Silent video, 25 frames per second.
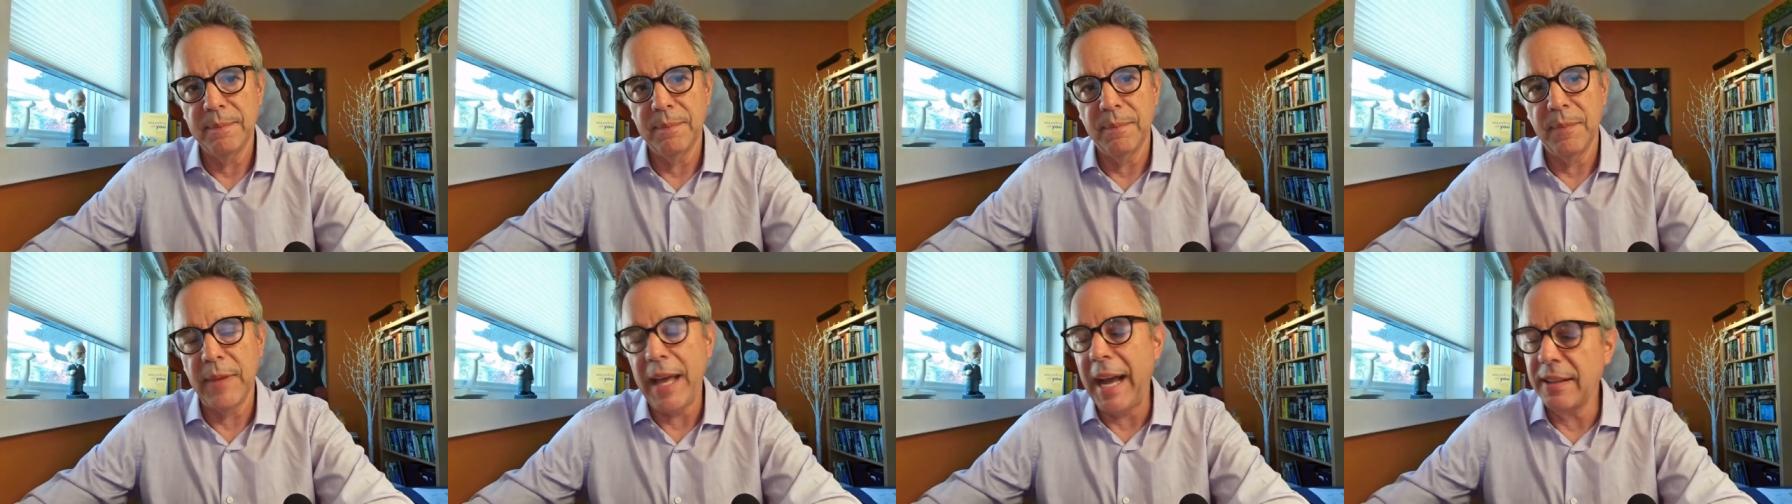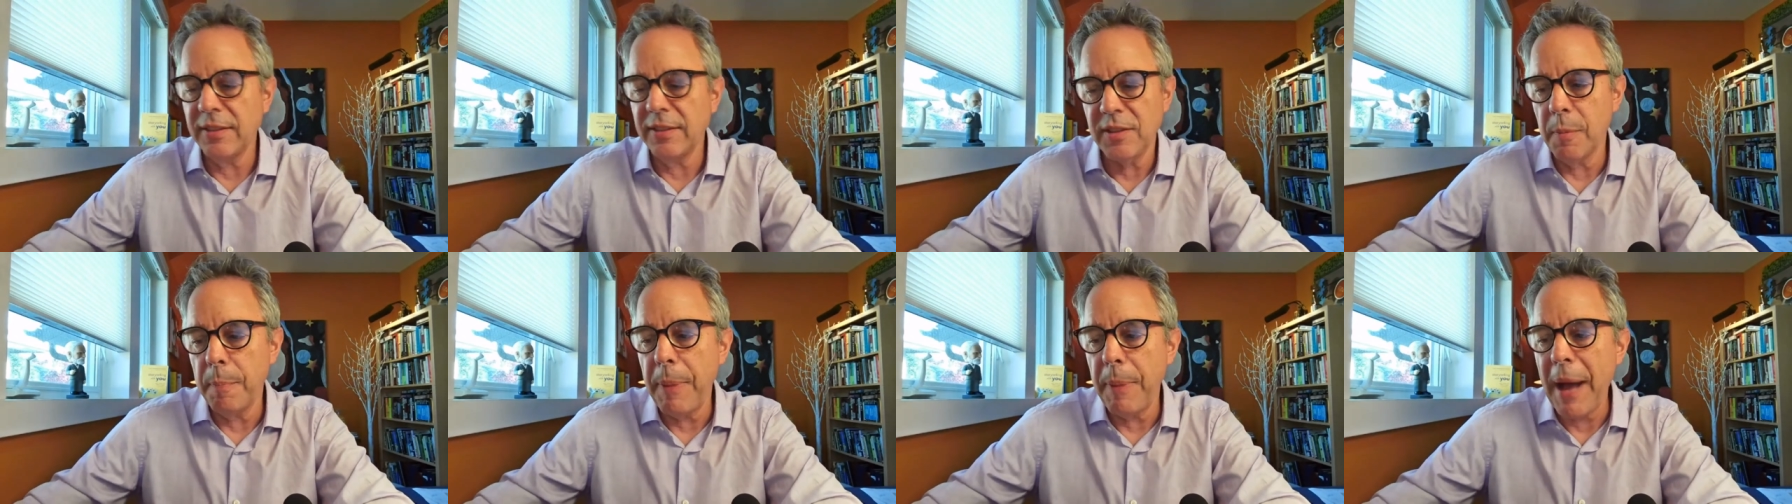
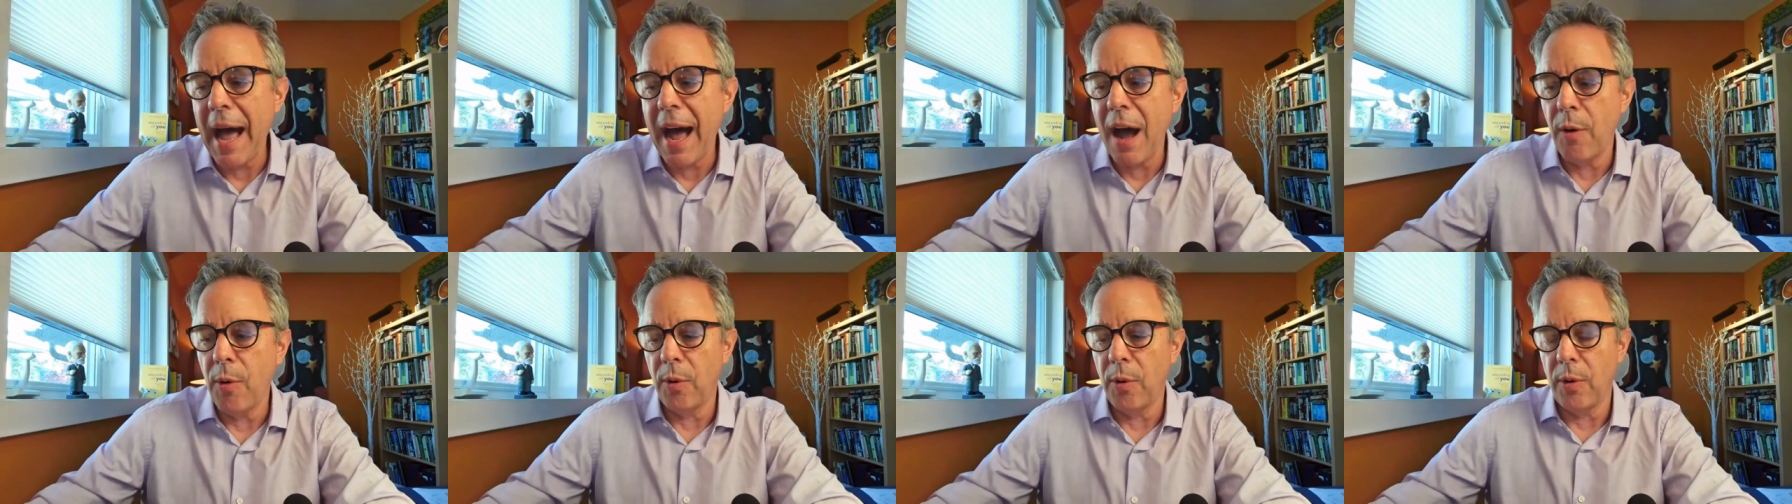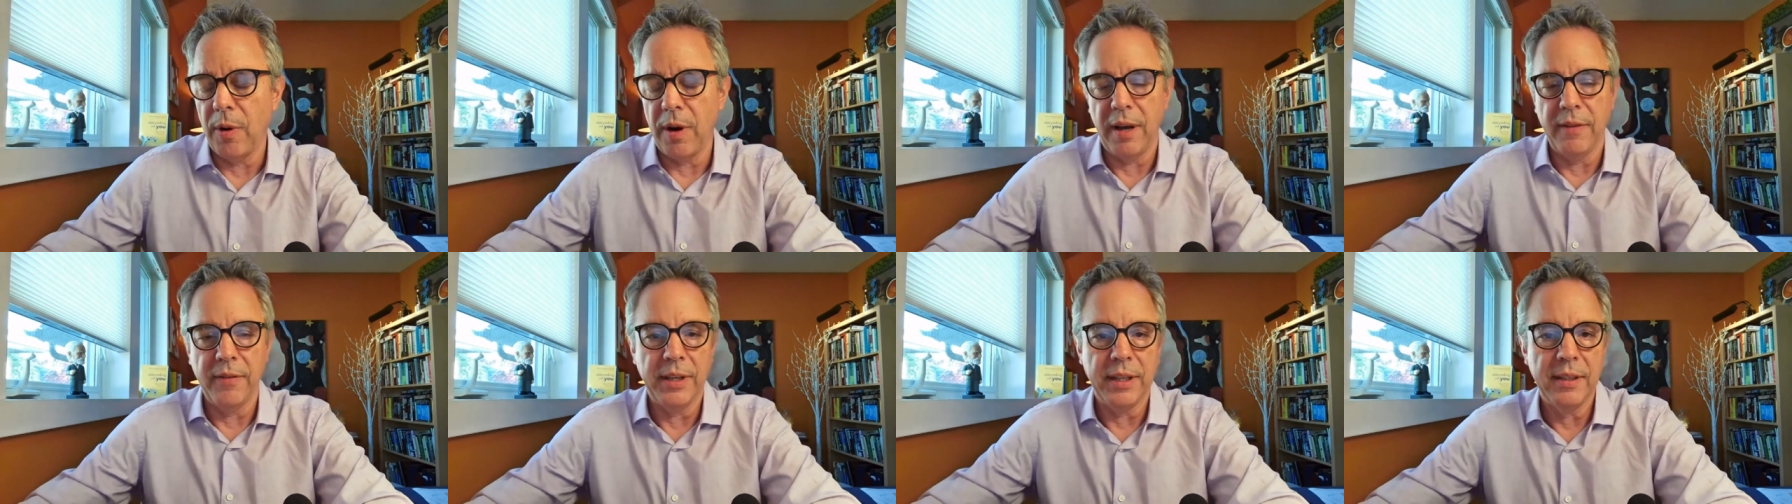That's the
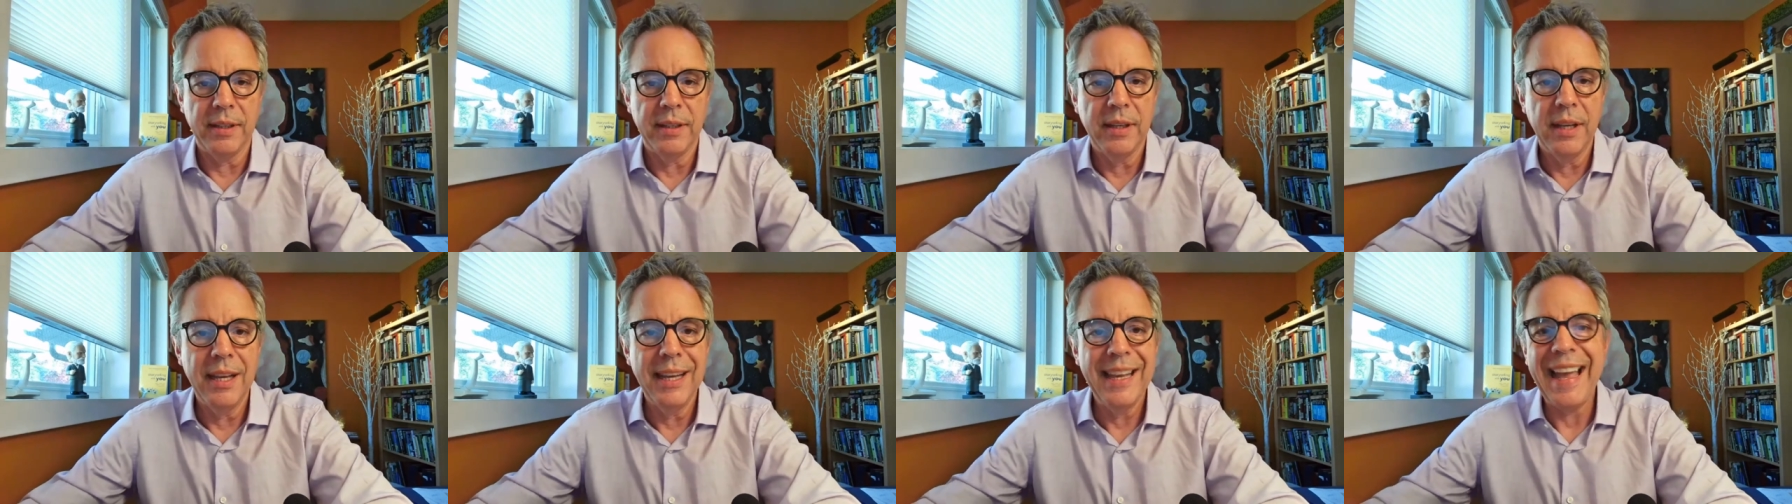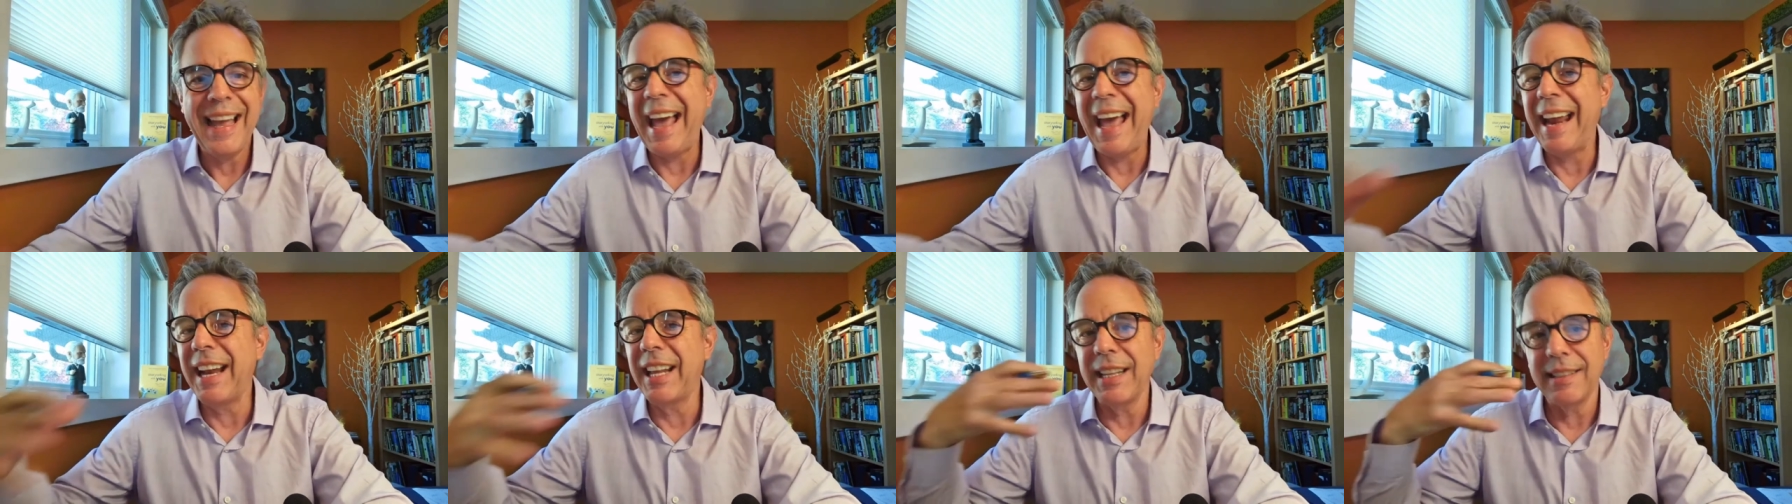power of it
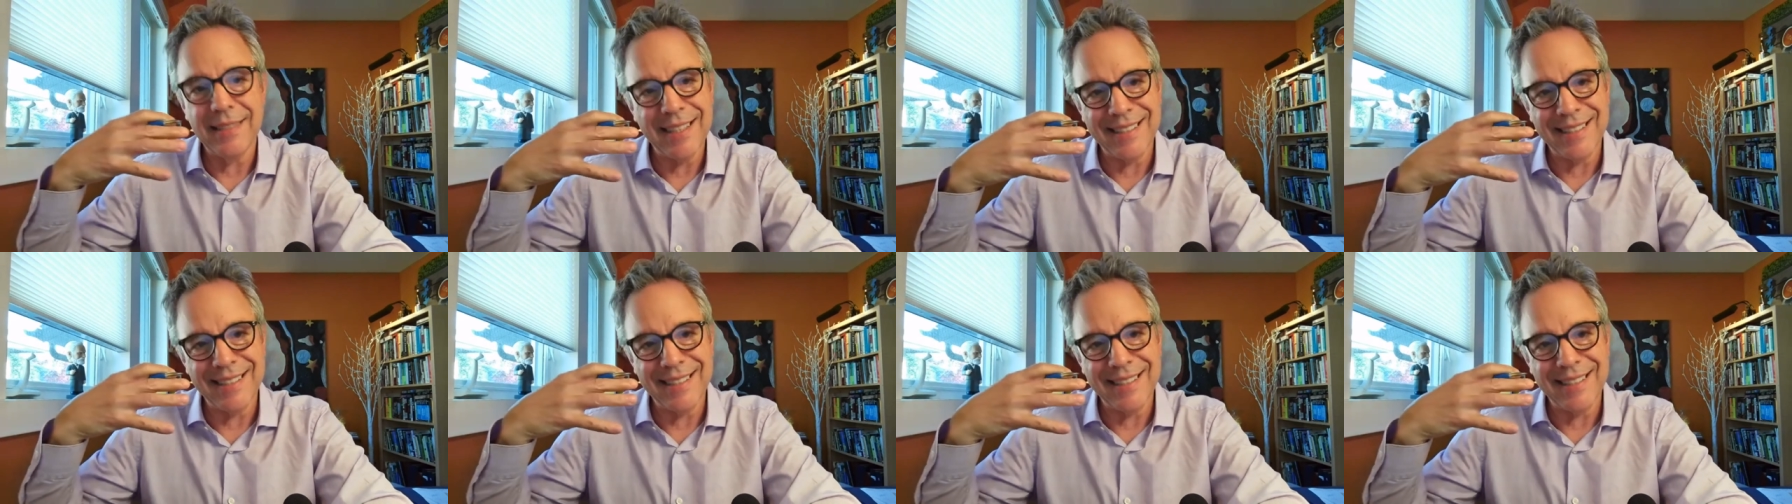and it,